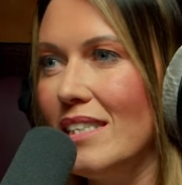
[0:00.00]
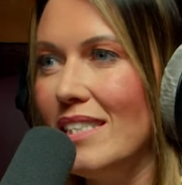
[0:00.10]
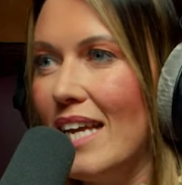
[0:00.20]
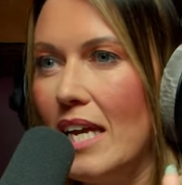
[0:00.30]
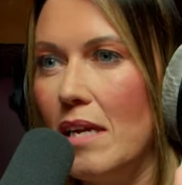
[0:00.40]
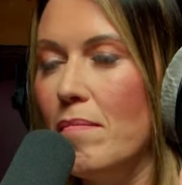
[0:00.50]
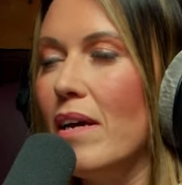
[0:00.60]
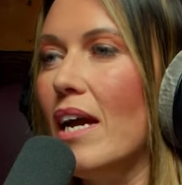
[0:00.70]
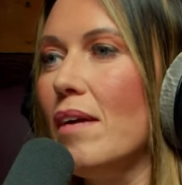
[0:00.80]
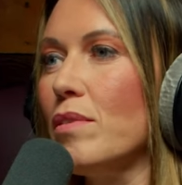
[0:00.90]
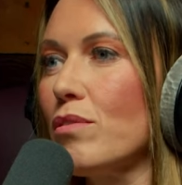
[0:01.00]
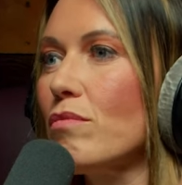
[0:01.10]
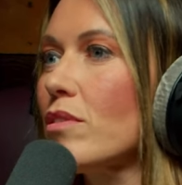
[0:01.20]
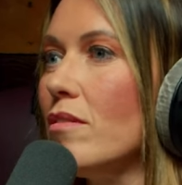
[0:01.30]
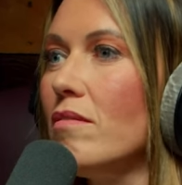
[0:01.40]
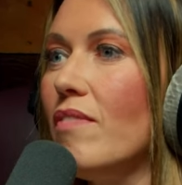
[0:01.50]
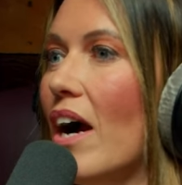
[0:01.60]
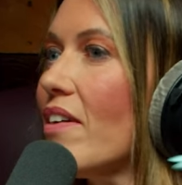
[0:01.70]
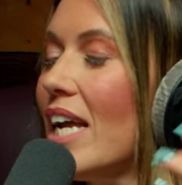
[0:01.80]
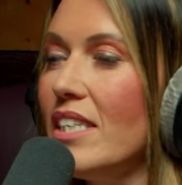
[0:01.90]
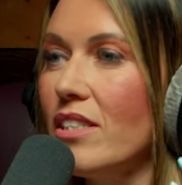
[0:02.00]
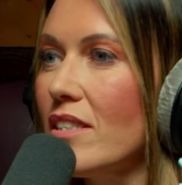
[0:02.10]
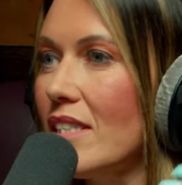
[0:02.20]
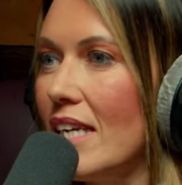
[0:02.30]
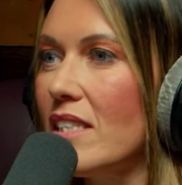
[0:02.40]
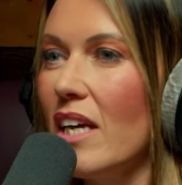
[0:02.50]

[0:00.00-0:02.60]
team. It was all done via an agency.